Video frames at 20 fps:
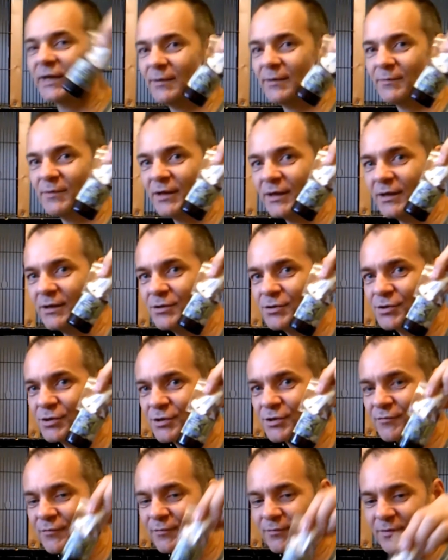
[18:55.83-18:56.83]
keep these,
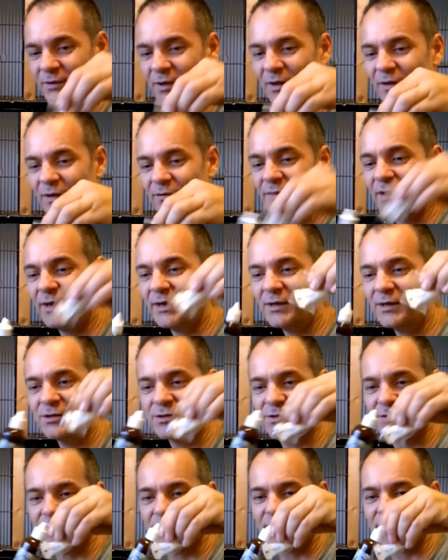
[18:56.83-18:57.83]
just
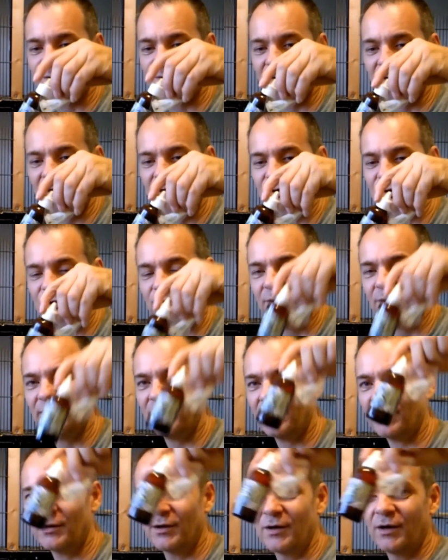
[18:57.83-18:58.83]
these two
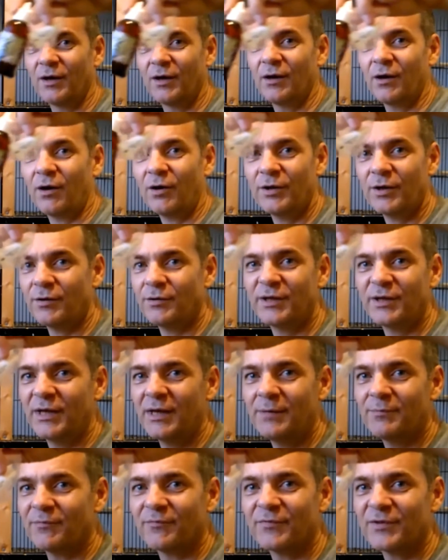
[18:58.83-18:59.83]
here, I only
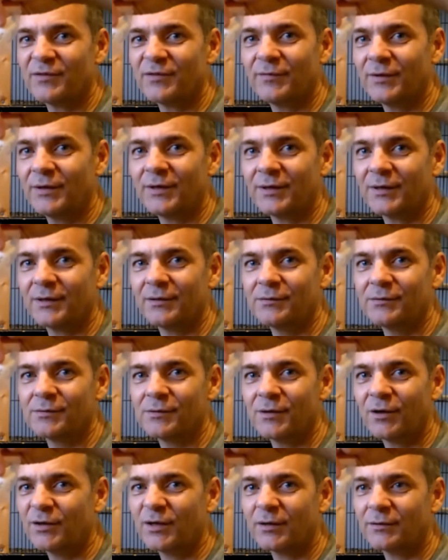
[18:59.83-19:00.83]
keep them for the video.
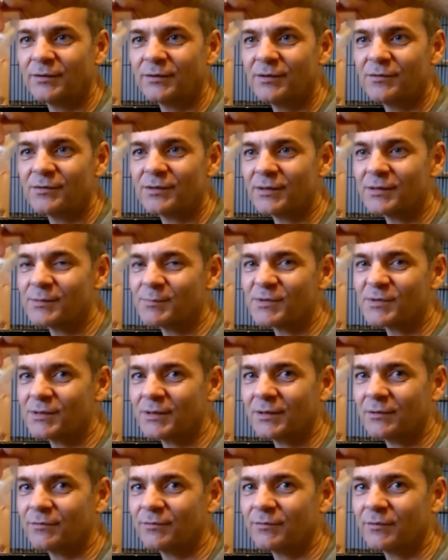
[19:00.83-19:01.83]
I don't use this
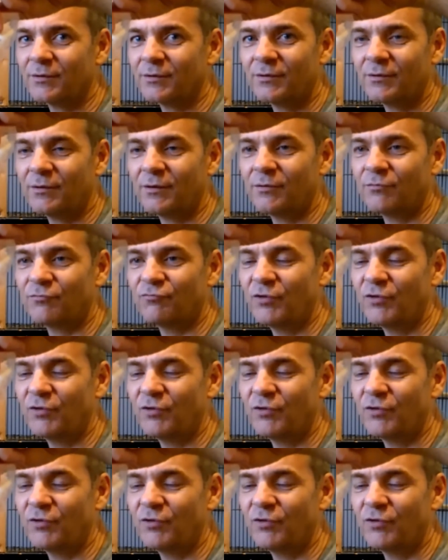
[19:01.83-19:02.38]
myself. I